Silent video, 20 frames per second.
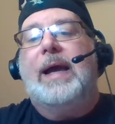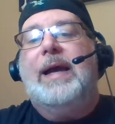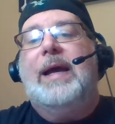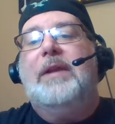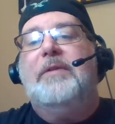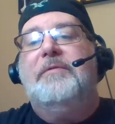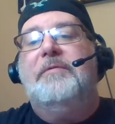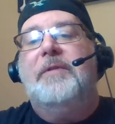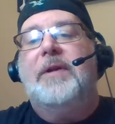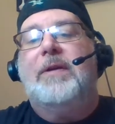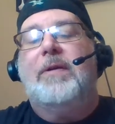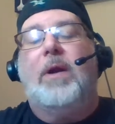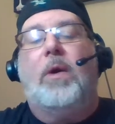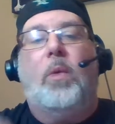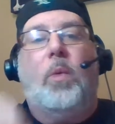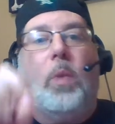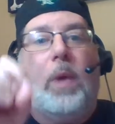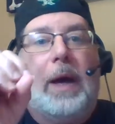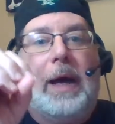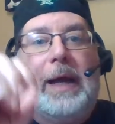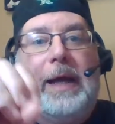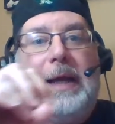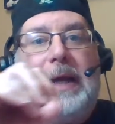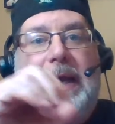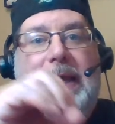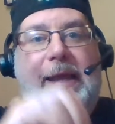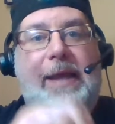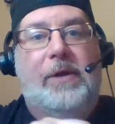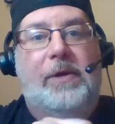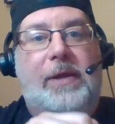got to figure out why
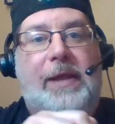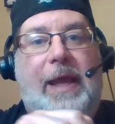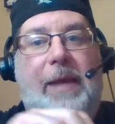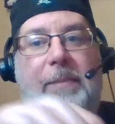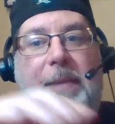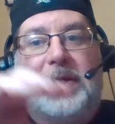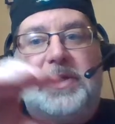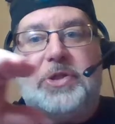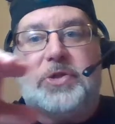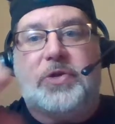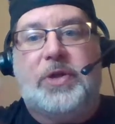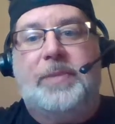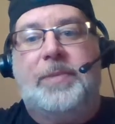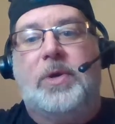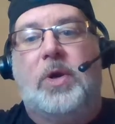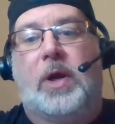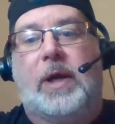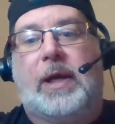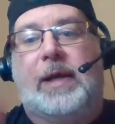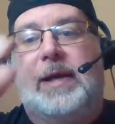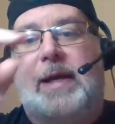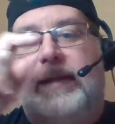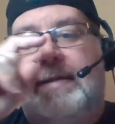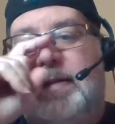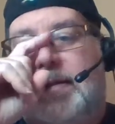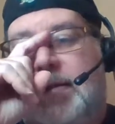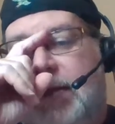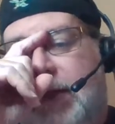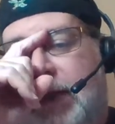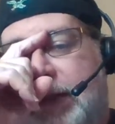I couldn't get my StreamYard
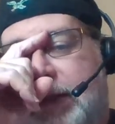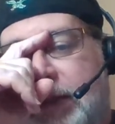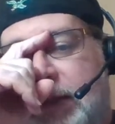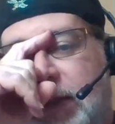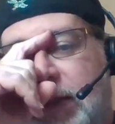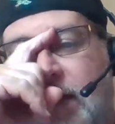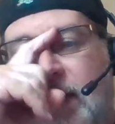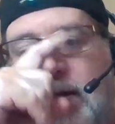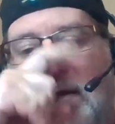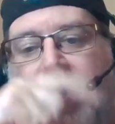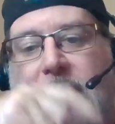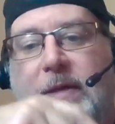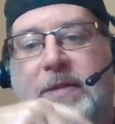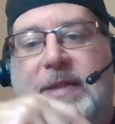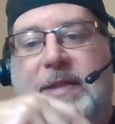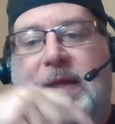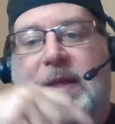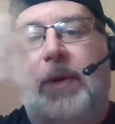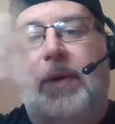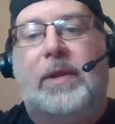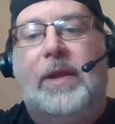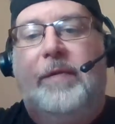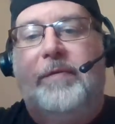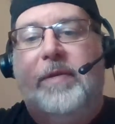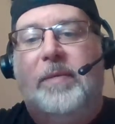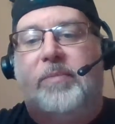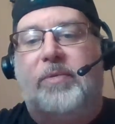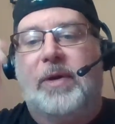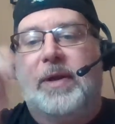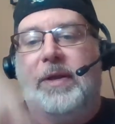connected to this. Because I would have
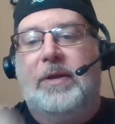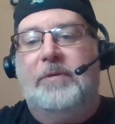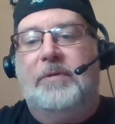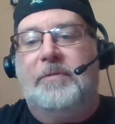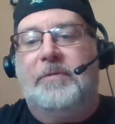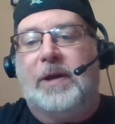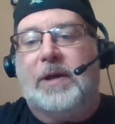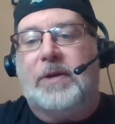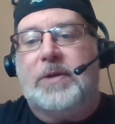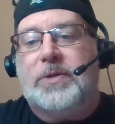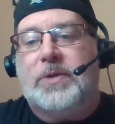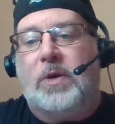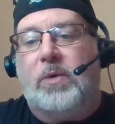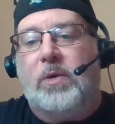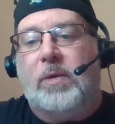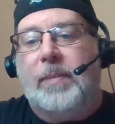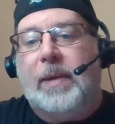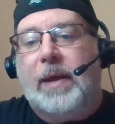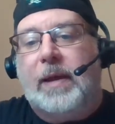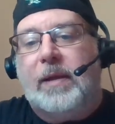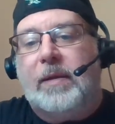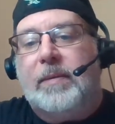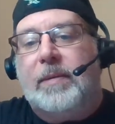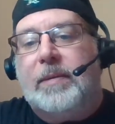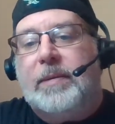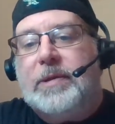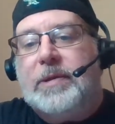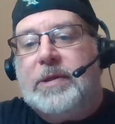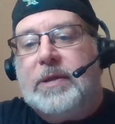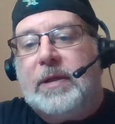loved to bring you fuckers on with me. Let me
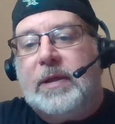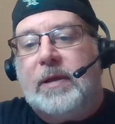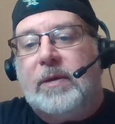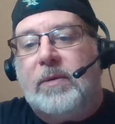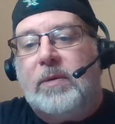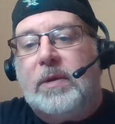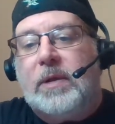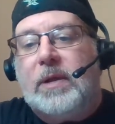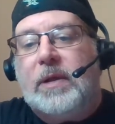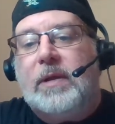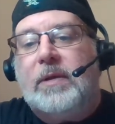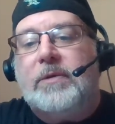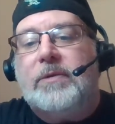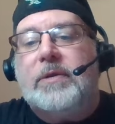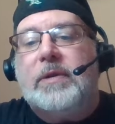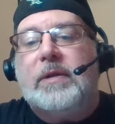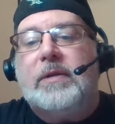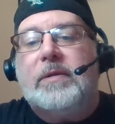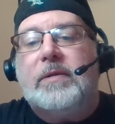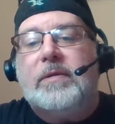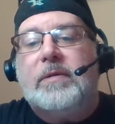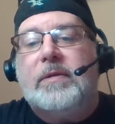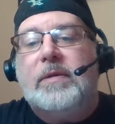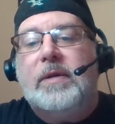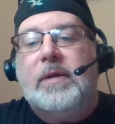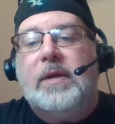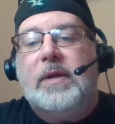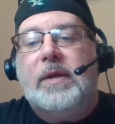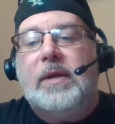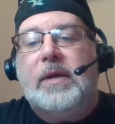see. What the hell's this?
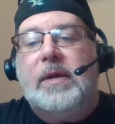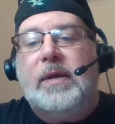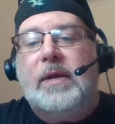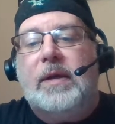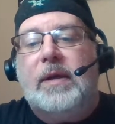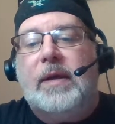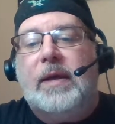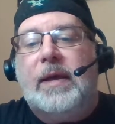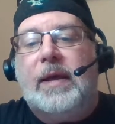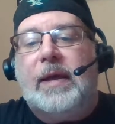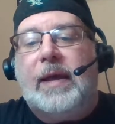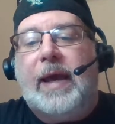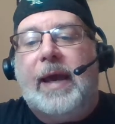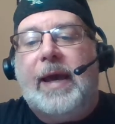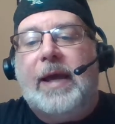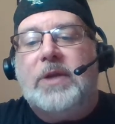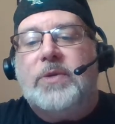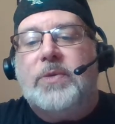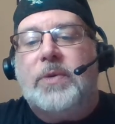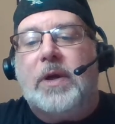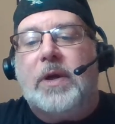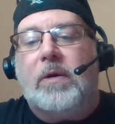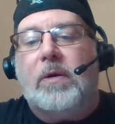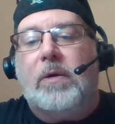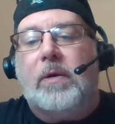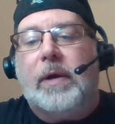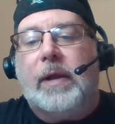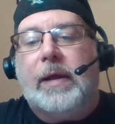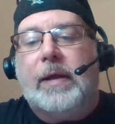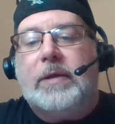Engage with your
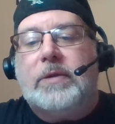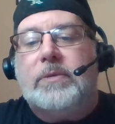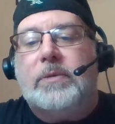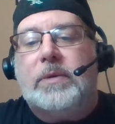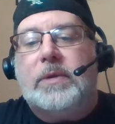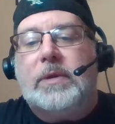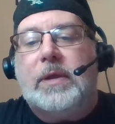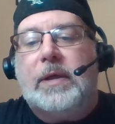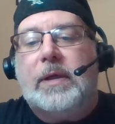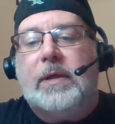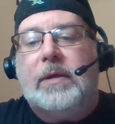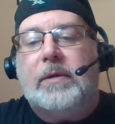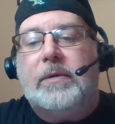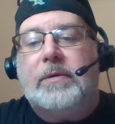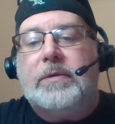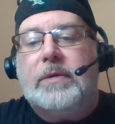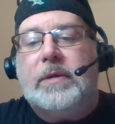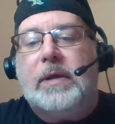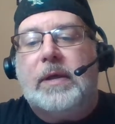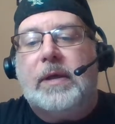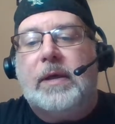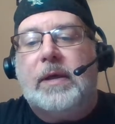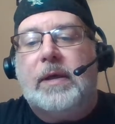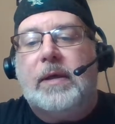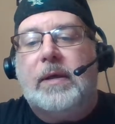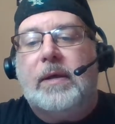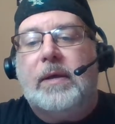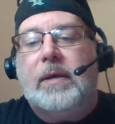audience. What the hell's that?